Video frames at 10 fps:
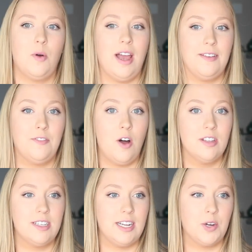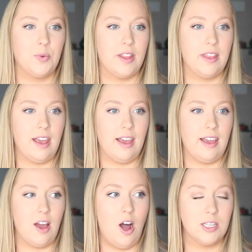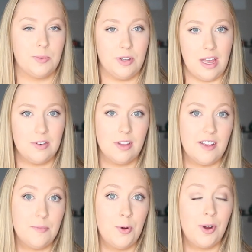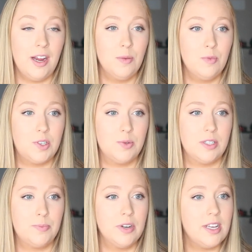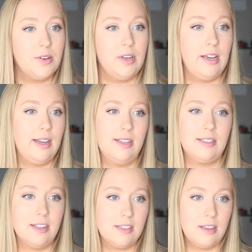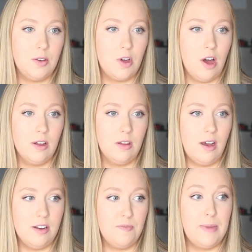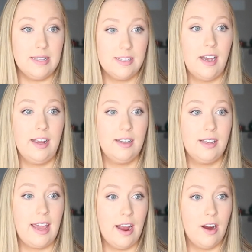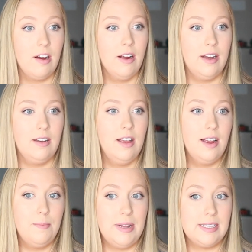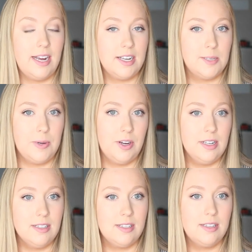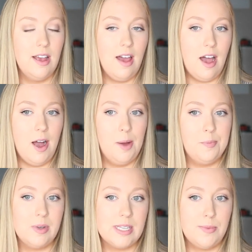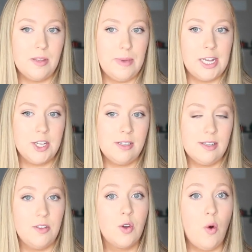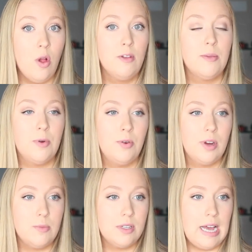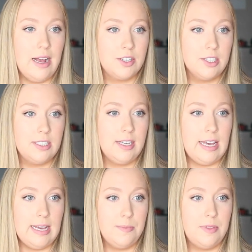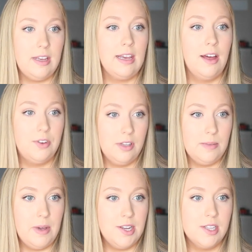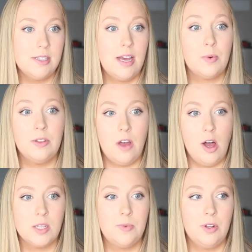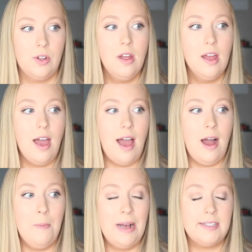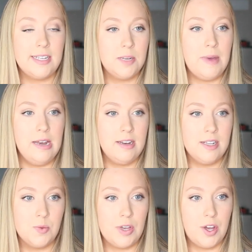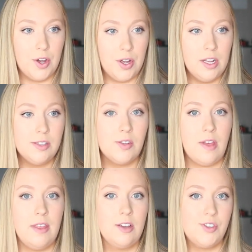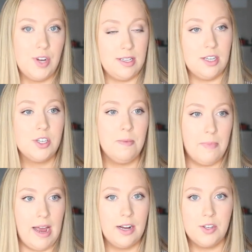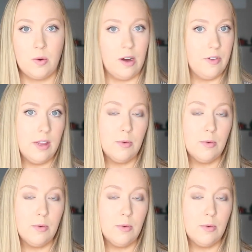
So I volunteered with a hospital elder life program, which was pretty unique in the sense that you got a lot of bedside care and bedside experience um, with some of the patients. And the goal of the program was actually to keep the elderly patients that were in the hospital um, as independent as we could so that they could transition back to wherever